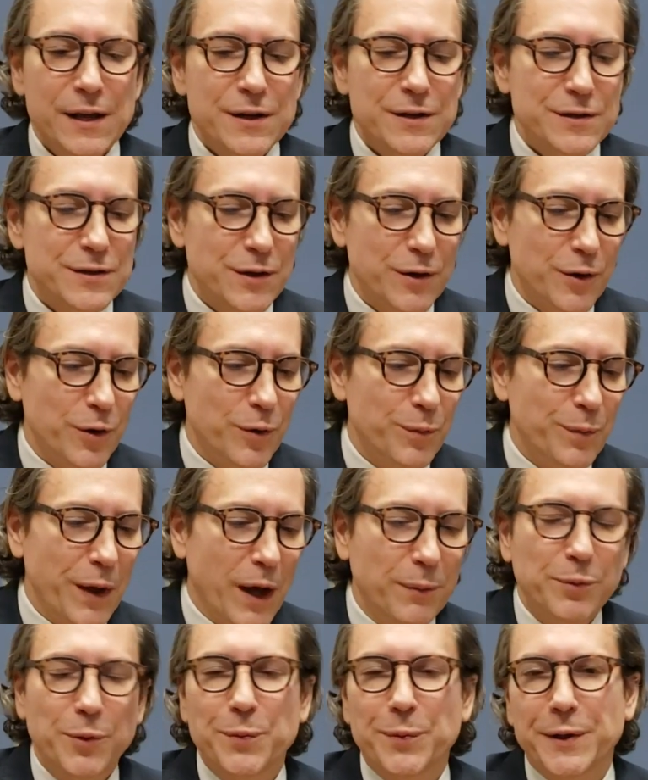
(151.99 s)
So
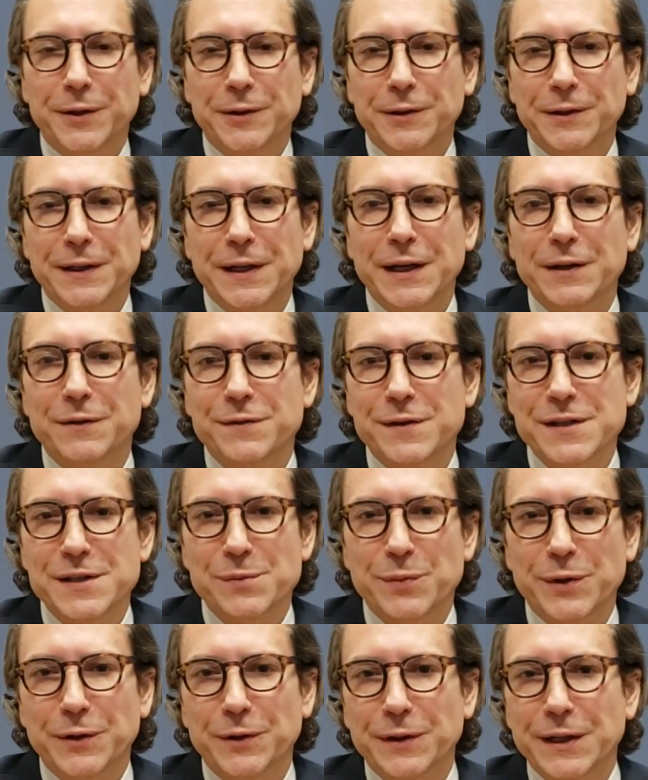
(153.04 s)
palpability and
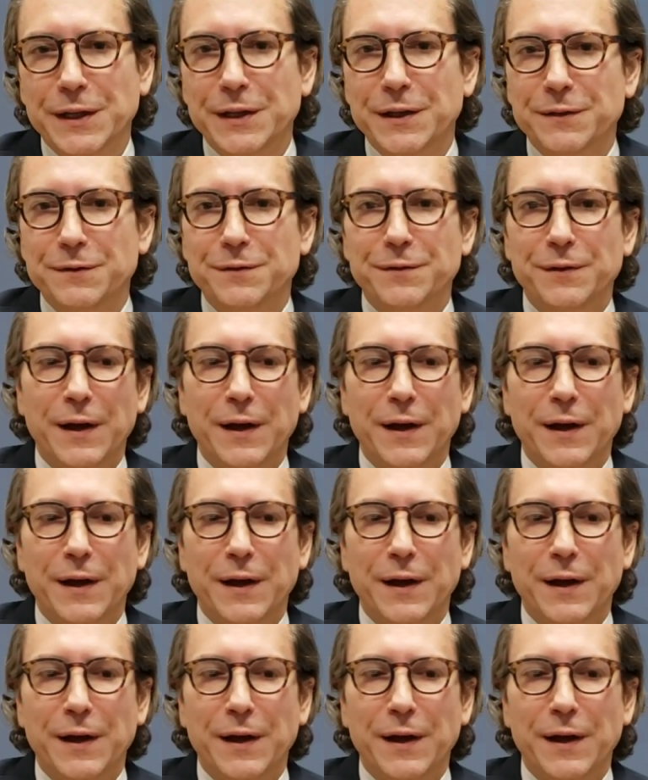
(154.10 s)
visibility of